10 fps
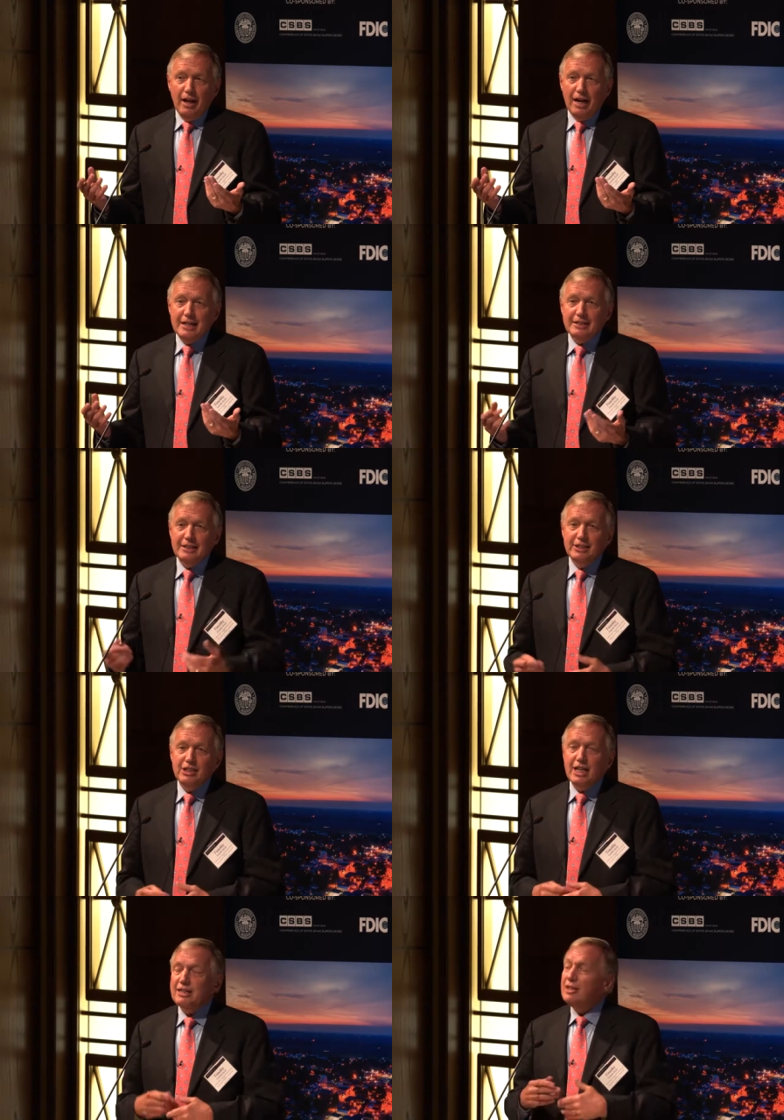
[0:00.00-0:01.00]
I
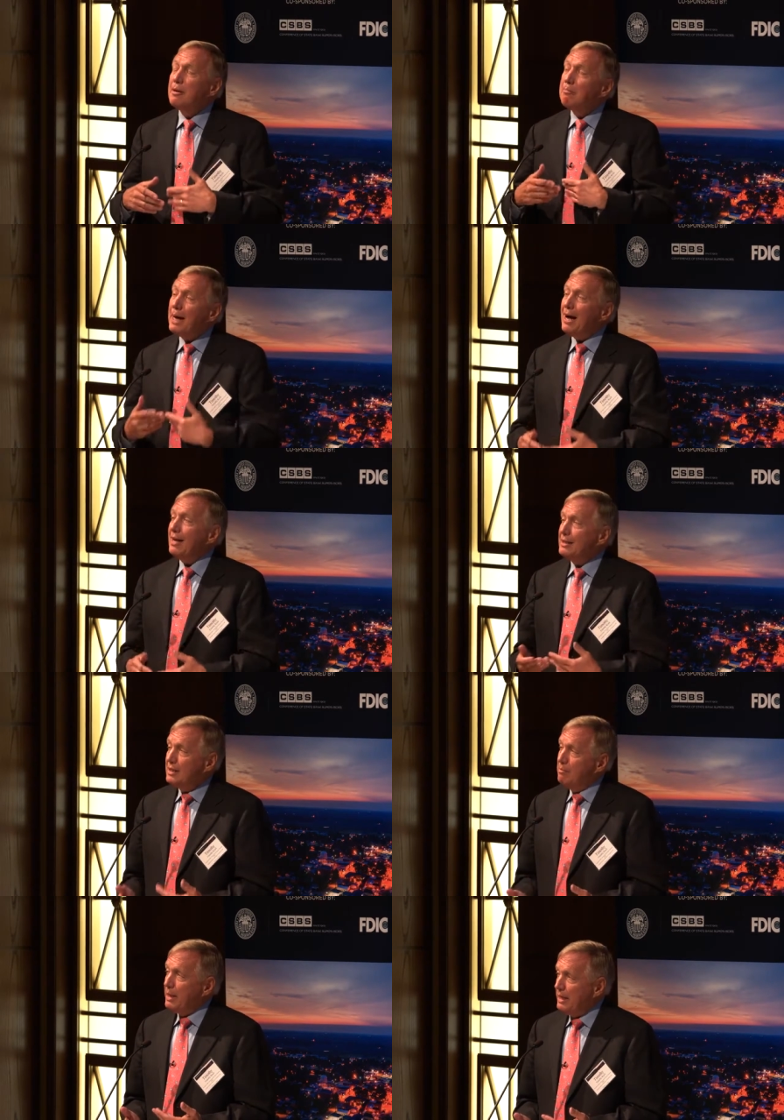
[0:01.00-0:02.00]
suggest on a
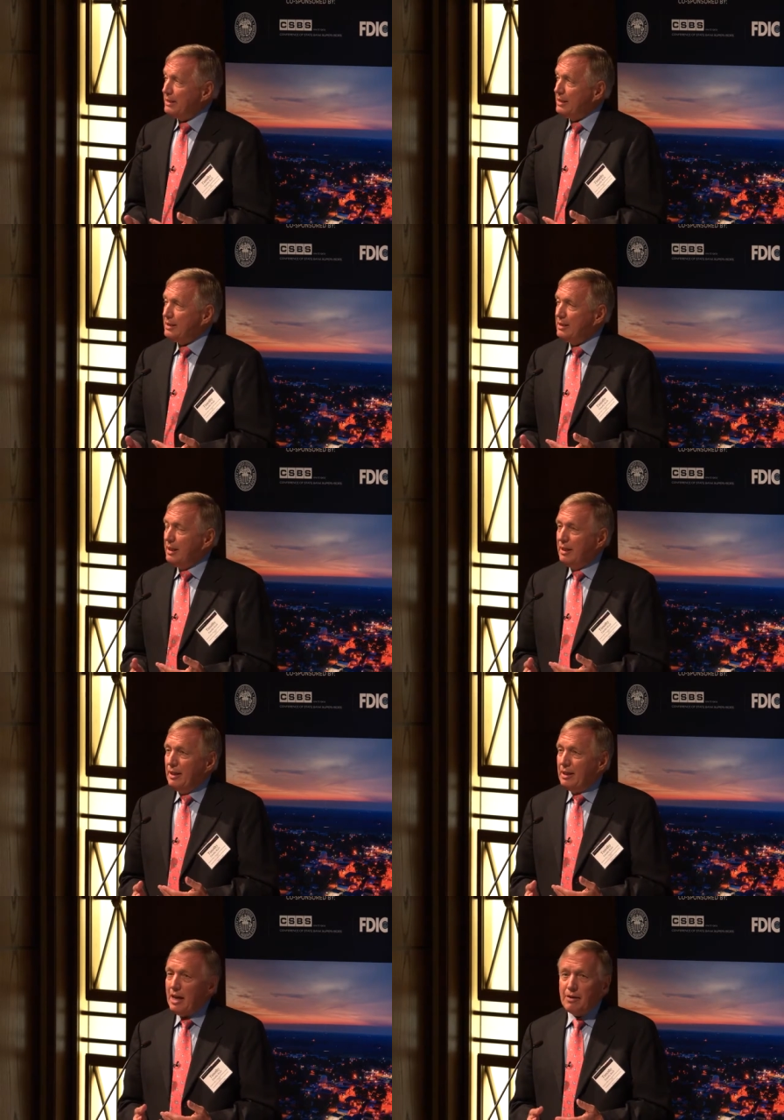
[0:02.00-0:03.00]
policy basis,
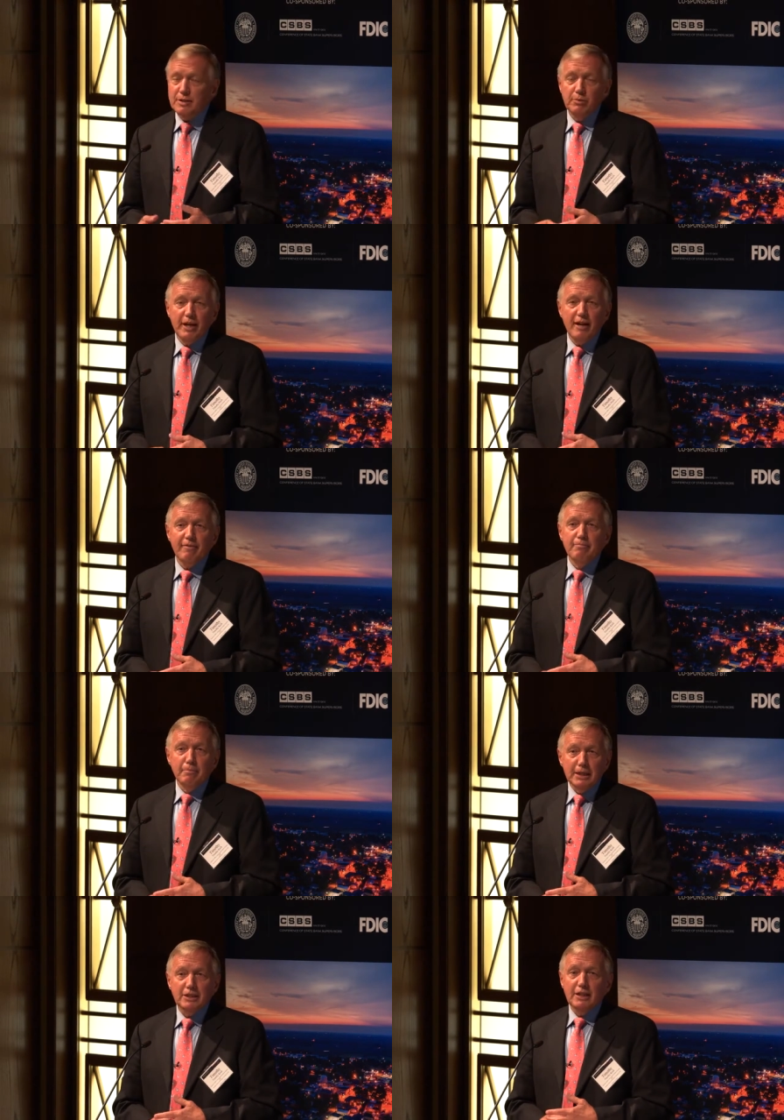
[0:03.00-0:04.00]
Congress would have
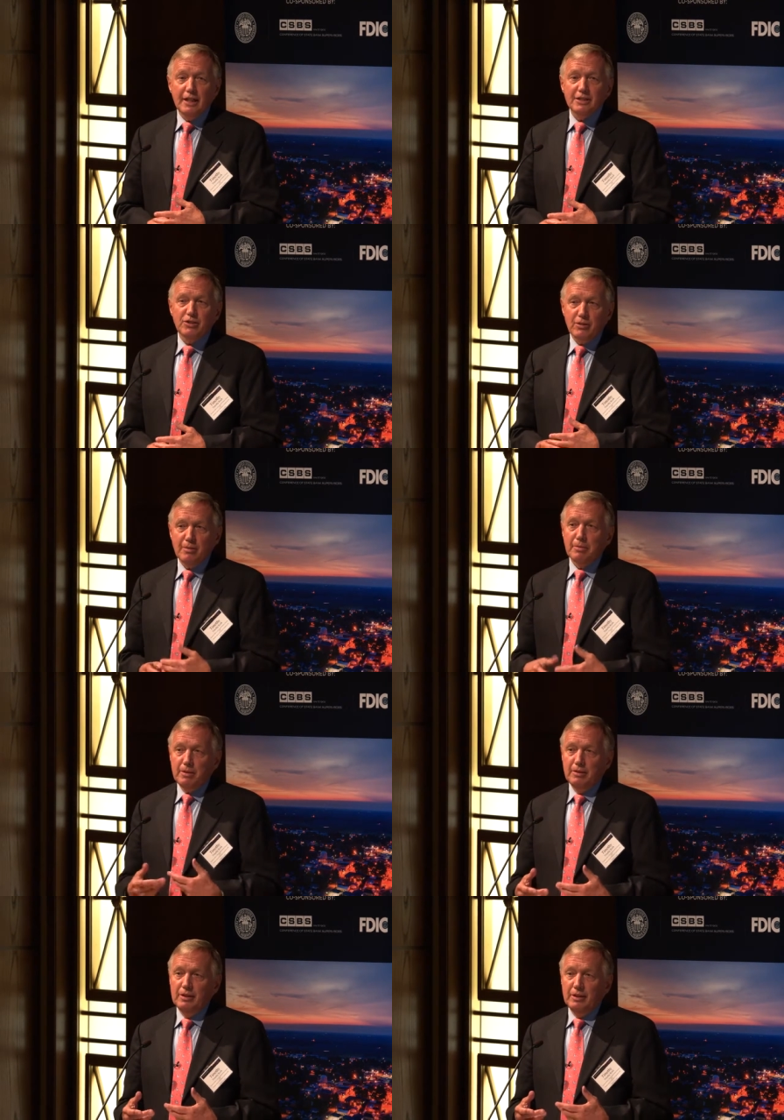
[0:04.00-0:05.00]
much less trouble